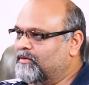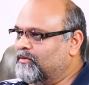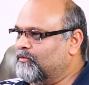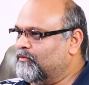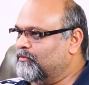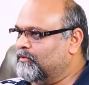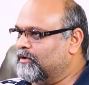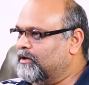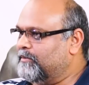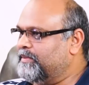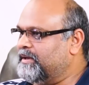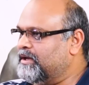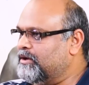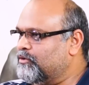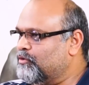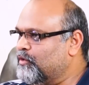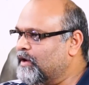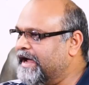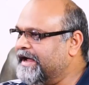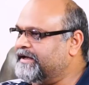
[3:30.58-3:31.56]
will be
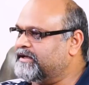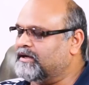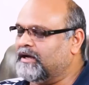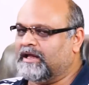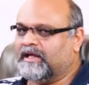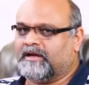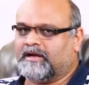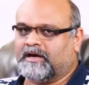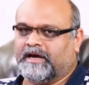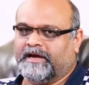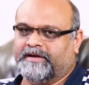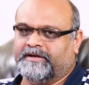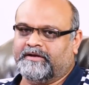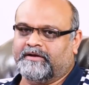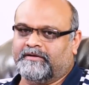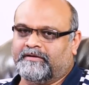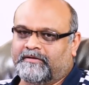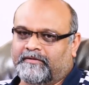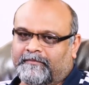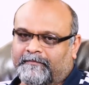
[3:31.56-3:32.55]
rightly
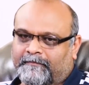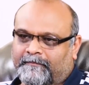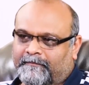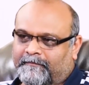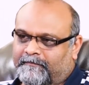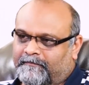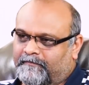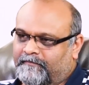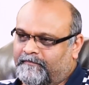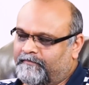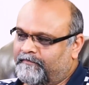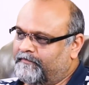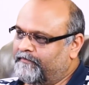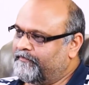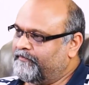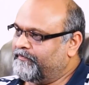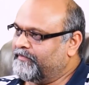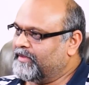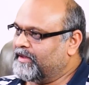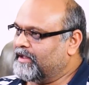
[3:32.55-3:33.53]
guided.
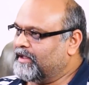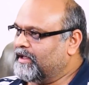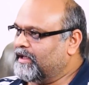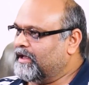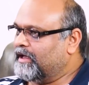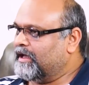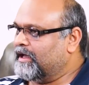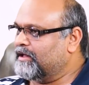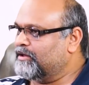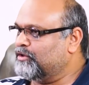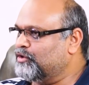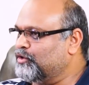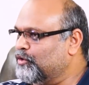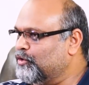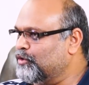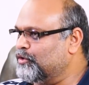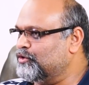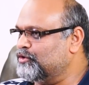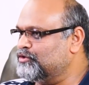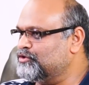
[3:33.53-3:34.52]
And
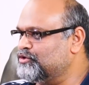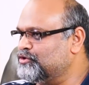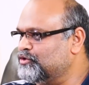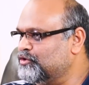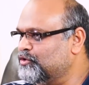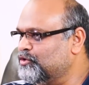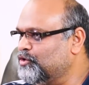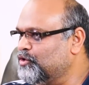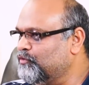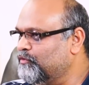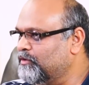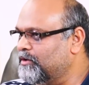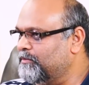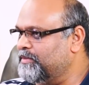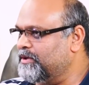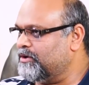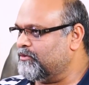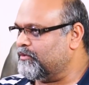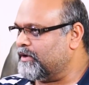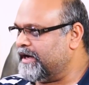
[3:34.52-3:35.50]
those who will
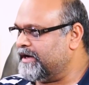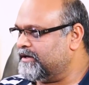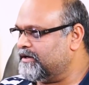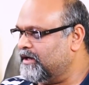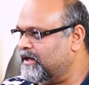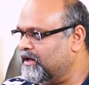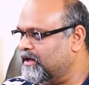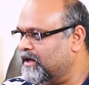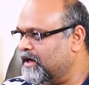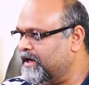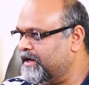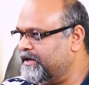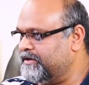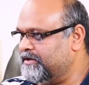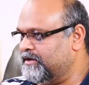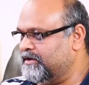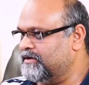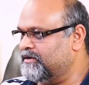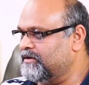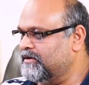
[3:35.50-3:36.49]
be rightly
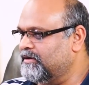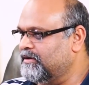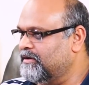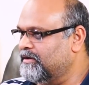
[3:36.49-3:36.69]
guided